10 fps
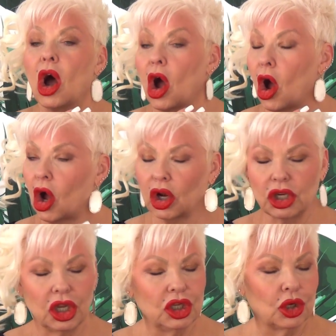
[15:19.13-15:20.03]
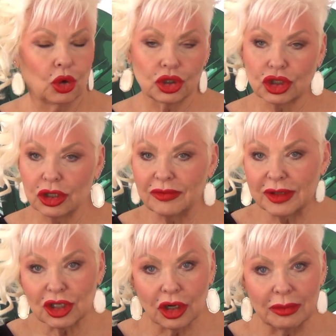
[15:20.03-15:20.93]
on your
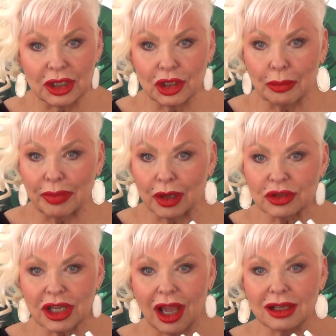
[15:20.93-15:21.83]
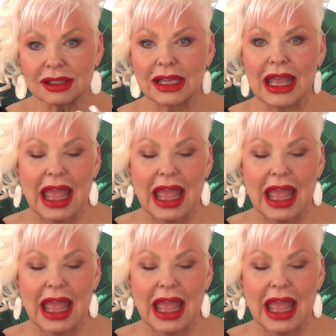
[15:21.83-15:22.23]
Juvederm and your Botox,